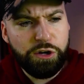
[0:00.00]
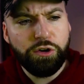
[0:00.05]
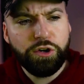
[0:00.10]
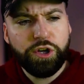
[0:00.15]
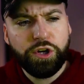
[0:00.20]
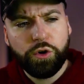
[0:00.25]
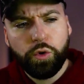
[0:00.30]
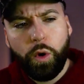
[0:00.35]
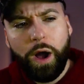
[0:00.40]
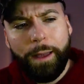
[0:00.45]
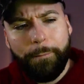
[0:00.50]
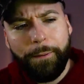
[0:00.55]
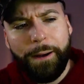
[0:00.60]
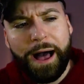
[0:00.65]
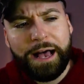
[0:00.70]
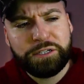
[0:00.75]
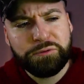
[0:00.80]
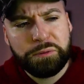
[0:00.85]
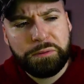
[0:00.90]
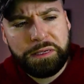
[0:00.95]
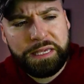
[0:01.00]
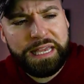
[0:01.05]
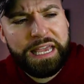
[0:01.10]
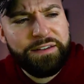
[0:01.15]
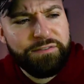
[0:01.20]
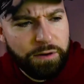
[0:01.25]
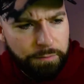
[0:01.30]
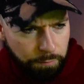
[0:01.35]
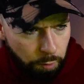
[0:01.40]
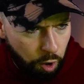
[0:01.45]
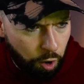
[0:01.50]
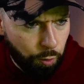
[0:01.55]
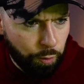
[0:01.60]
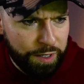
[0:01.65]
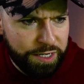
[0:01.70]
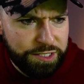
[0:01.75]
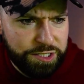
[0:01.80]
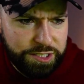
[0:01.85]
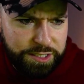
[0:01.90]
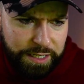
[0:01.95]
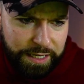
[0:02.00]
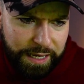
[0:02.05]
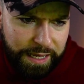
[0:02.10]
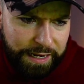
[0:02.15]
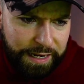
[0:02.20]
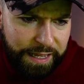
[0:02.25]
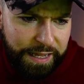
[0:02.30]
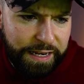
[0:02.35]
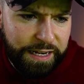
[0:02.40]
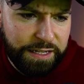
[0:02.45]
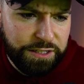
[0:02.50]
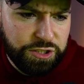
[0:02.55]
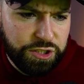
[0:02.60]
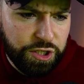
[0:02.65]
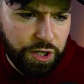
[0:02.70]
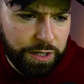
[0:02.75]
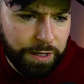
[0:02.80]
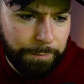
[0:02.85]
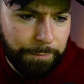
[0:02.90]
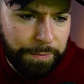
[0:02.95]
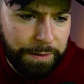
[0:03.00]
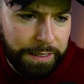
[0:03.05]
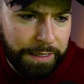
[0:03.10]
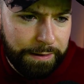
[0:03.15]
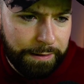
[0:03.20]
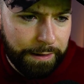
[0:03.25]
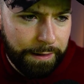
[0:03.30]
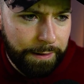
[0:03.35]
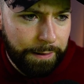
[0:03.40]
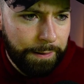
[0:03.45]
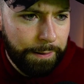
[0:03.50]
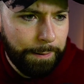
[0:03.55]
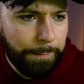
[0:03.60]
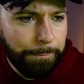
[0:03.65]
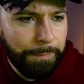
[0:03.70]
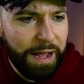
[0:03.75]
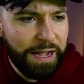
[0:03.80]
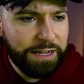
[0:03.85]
could quite possibly be even more risk, and it is going to be my